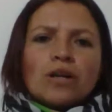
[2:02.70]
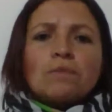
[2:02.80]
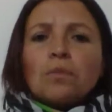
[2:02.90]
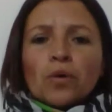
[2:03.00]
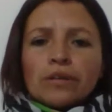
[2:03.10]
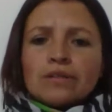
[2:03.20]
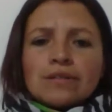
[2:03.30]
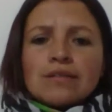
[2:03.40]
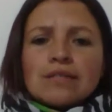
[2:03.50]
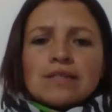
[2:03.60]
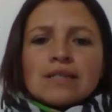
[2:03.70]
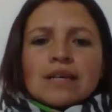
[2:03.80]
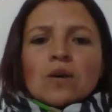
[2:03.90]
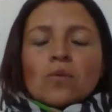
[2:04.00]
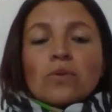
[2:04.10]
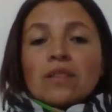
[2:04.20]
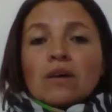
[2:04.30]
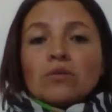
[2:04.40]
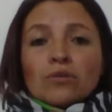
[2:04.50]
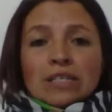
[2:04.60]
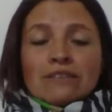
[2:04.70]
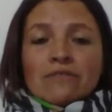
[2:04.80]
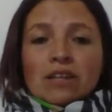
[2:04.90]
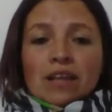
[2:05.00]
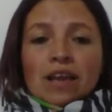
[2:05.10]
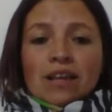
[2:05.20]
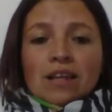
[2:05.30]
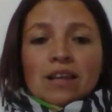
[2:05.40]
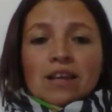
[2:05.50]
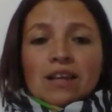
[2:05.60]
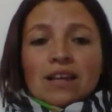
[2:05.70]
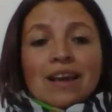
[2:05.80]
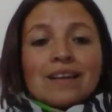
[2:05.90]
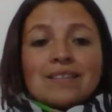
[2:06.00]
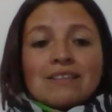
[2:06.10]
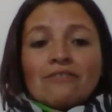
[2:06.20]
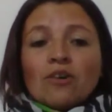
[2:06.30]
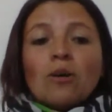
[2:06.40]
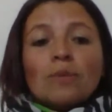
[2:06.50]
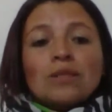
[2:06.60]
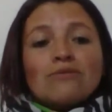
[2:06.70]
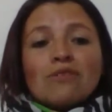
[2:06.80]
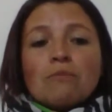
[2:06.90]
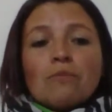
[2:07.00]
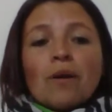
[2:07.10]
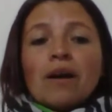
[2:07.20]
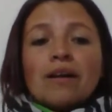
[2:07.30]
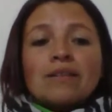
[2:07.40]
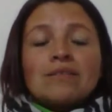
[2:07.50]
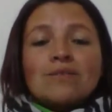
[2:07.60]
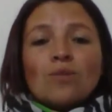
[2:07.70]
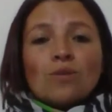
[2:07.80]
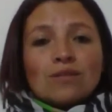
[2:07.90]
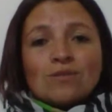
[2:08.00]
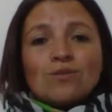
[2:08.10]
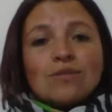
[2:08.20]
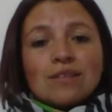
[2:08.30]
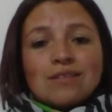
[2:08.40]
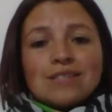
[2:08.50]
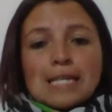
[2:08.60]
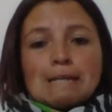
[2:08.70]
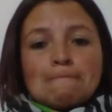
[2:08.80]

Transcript: or importance without receiving any negative comments from parents or students?